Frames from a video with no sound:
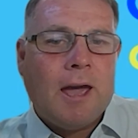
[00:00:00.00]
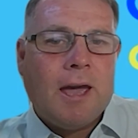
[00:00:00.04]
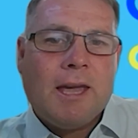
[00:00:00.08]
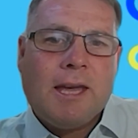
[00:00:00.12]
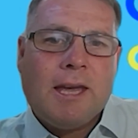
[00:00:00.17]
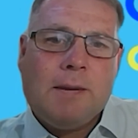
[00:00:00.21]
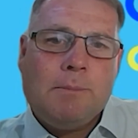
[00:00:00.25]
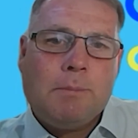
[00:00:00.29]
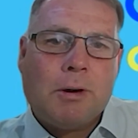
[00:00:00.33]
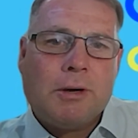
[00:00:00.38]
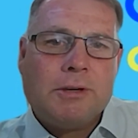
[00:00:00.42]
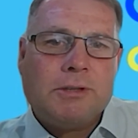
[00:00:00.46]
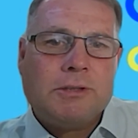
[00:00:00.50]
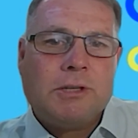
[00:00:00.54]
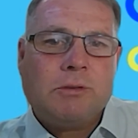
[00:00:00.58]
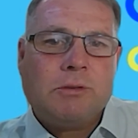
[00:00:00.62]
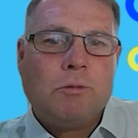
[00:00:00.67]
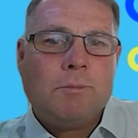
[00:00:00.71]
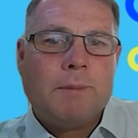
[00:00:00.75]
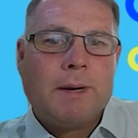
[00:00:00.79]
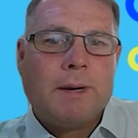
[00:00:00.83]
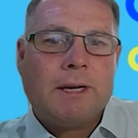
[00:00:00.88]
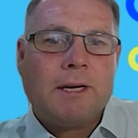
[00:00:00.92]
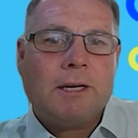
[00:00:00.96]
E-posters
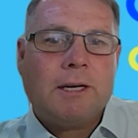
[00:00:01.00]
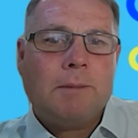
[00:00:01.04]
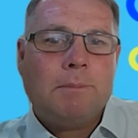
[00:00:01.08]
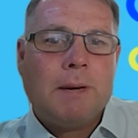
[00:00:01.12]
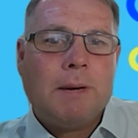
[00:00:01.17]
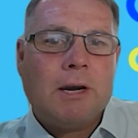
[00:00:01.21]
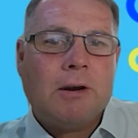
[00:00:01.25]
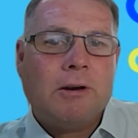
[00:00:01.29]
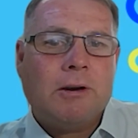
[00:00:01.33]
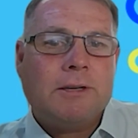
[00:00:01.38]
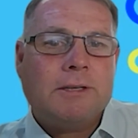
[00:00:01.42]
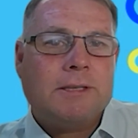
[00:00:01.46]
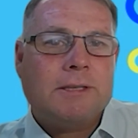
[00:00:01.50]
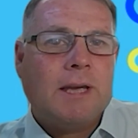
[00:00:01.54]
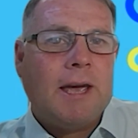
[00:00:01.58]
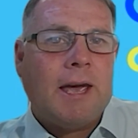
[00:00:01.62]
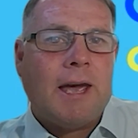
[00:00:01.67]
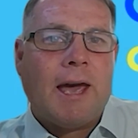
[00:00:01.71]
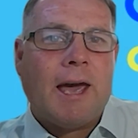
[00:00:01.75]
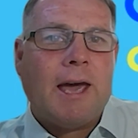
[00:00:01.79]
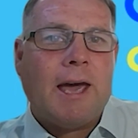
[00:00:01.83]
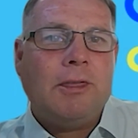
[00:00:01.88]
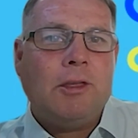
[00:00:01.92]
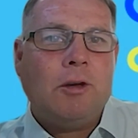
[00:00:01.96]
will make an appearance,
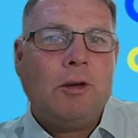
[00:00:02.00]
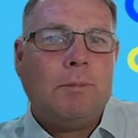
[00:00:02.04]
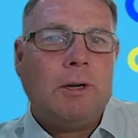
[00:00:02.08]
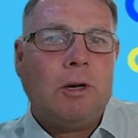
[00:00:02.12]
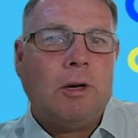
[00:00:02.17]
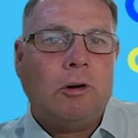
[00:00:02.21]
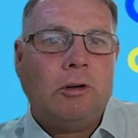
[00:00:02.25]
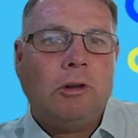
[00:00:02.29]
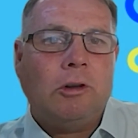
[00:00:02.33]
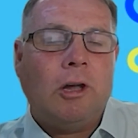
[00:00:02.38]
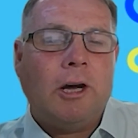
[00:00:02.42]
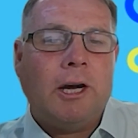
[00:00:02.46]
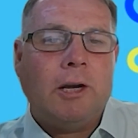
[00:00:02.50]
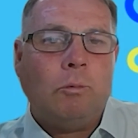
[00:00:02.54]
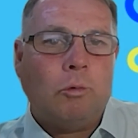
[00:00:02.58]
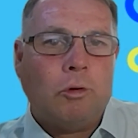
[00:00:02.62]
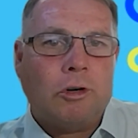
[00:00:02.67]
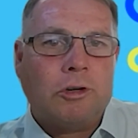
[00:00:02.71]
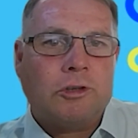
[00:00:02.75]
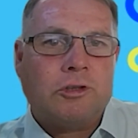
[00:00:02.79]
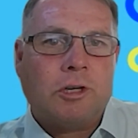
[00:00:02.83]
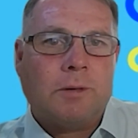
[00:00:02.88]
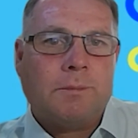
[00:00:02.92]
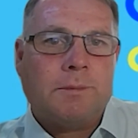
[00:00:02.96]
and there'll be online
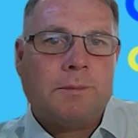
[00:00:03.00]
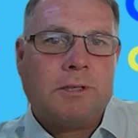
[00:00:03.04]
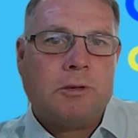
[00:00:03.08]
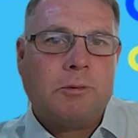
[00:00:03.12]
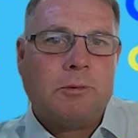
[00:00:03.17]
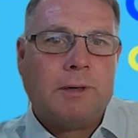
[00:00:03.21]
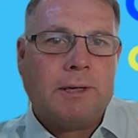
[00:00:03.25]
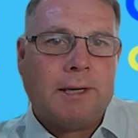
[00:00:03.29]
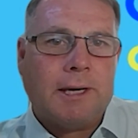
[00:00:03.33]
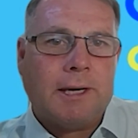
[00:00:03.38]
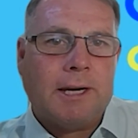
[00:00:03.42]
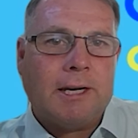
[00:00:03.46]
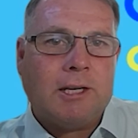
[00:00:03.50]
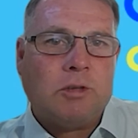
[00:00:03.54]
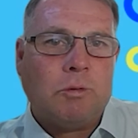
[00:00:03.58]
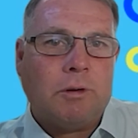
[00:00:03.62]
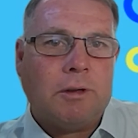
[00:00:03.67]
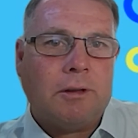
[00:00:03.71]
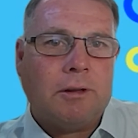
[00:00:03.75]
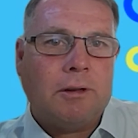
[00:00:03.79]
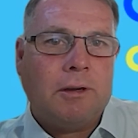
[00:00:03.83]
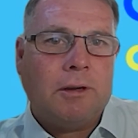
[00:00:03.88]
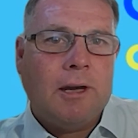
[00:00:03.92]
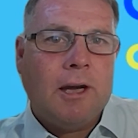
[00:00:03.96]
workshops to engage
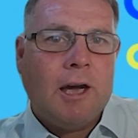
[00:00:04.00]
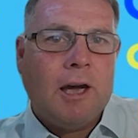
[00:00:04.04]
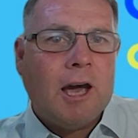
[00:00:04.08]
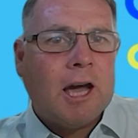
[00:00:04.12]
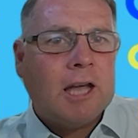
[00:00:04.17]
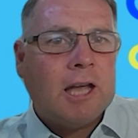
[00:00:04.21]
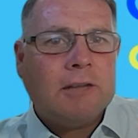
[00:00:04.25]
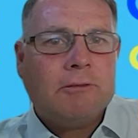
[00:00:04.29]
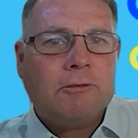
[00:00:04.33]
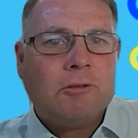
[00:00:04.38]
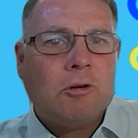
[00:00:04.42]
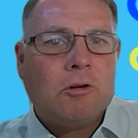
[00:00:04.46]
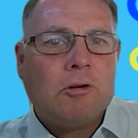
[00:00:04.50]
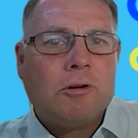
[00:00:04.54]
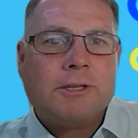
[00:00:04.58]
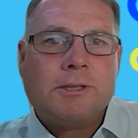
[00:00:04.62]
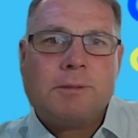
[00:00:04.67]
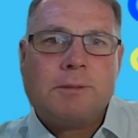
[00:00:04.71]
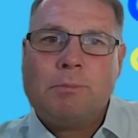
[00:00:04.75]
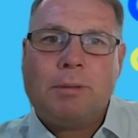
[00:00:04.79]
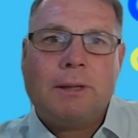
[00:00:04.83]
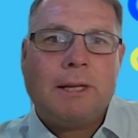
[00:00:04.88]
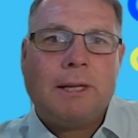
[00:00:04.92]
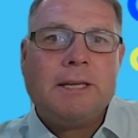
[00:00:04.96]
with. And of course,
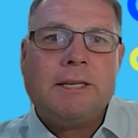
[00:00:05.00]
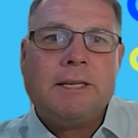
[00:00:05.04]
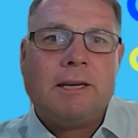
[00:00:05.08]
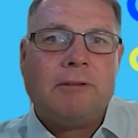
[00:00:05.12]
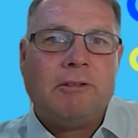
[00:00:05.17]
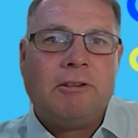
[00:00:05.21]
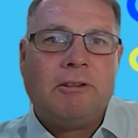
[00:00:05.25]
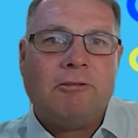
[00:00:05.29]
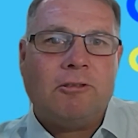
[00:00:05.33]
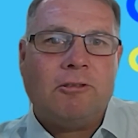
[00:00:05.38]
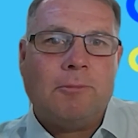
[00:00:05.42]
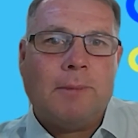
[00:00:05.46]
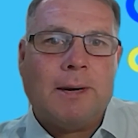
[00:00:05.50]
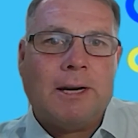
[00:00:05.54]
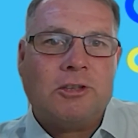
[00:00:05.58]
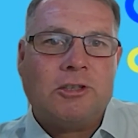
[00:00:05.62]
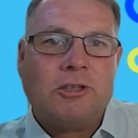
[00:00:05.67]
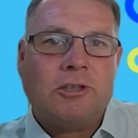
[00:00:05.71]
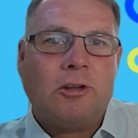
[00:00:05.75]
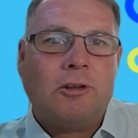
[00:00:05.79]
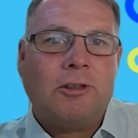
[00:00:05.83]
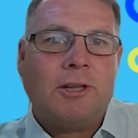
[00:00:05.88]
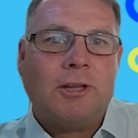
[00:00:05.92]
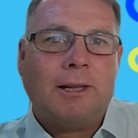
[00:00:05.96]
plenty of
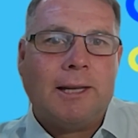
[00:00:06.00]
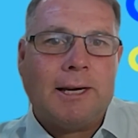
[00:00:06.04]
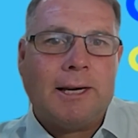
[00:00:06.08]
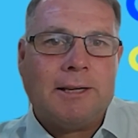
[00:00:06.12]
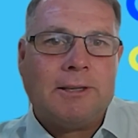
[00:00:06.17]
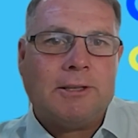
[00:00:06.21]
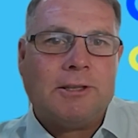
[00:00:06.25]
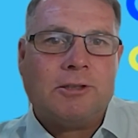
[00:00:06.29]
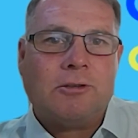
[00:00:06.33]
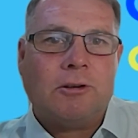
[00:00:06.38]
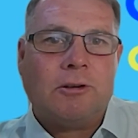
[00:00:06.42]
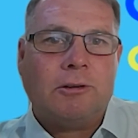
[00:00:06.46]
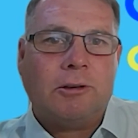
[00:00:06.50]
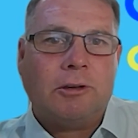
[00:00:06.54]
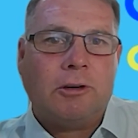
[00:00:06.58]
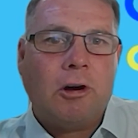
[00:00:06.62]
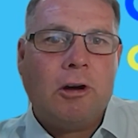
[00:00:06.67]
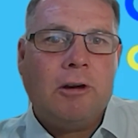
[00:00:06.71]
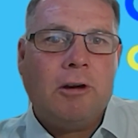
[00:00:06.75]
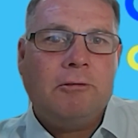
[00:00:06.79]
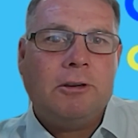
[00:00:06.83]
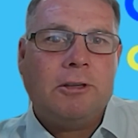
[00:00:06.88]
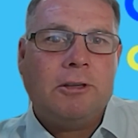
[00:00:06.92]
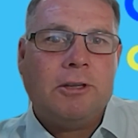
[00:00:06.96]
information on the latest on
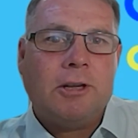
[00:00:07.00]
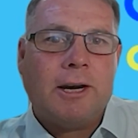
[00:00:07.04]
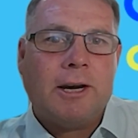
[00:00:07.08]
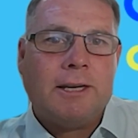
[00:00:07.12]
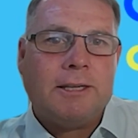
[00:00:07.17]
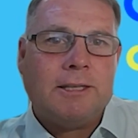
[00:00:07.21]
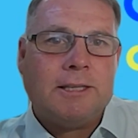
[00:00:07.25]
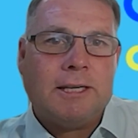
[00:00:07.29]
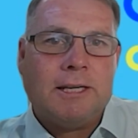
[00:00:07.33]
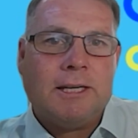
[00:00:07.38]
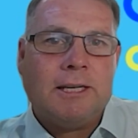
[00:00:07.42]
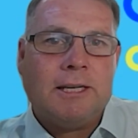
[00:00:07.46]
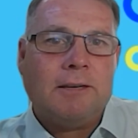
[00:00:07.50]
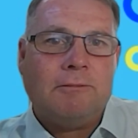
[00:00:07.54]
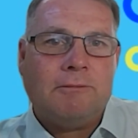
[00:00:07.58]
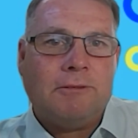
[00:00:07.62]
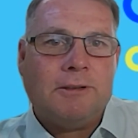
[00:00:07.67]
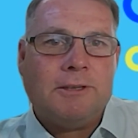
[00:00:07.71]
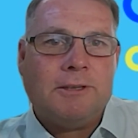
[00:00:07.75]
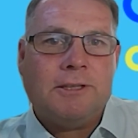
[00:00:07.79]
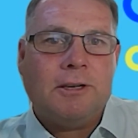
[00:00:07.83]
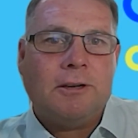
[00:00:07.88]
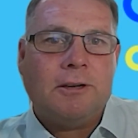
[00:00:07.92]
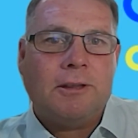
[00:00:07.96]
COVID-19 and
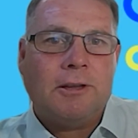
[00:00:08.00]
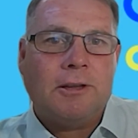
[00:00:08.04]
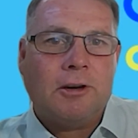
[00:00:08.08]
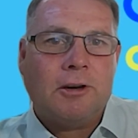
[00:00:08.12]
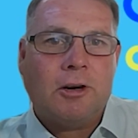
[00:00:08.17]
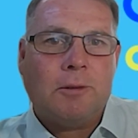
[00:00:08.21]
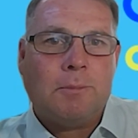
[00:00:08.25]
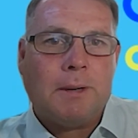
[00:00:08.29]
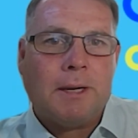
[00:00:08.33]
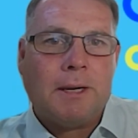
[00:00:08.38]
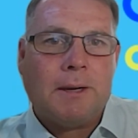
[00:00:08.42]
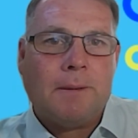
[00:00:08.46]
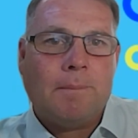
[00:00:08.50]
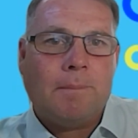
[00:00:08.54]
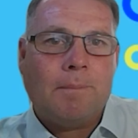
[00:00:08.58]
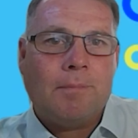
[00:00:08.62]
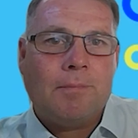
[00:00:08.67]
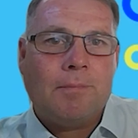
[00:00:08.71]
physiotherapy.